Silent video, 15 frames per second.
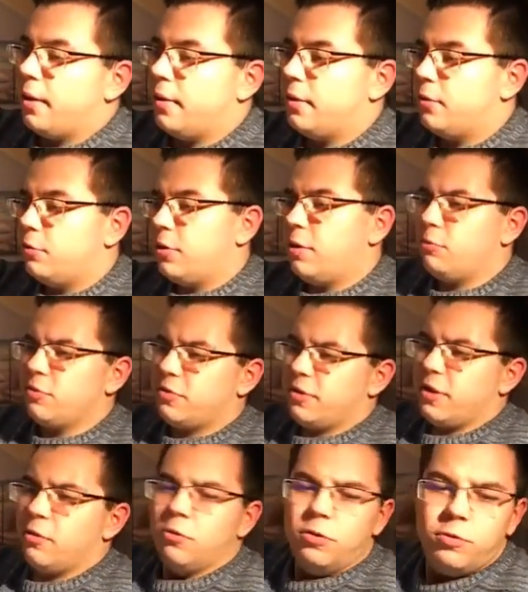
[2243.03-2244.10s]
when I was
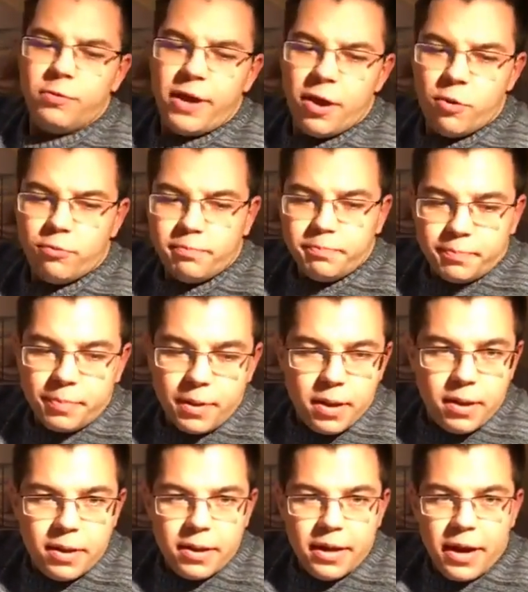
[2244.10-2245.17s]
on the way home.
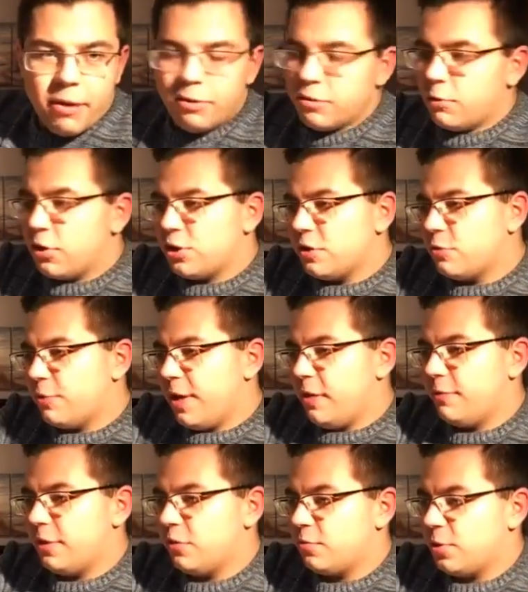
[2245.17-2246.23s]
Harry's watching as well.
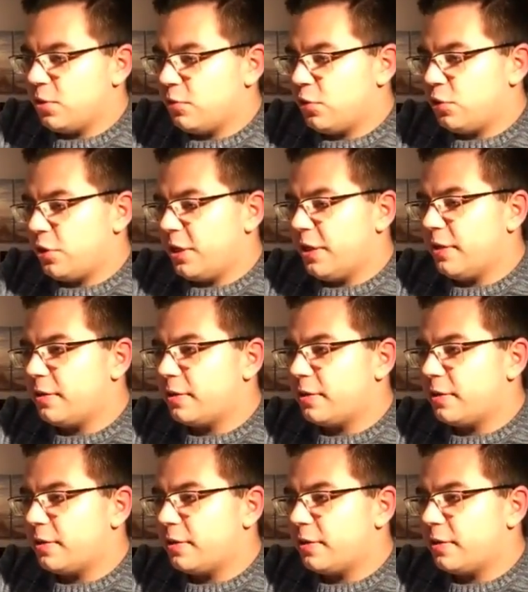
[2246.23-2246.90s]
Thank you so much for joining.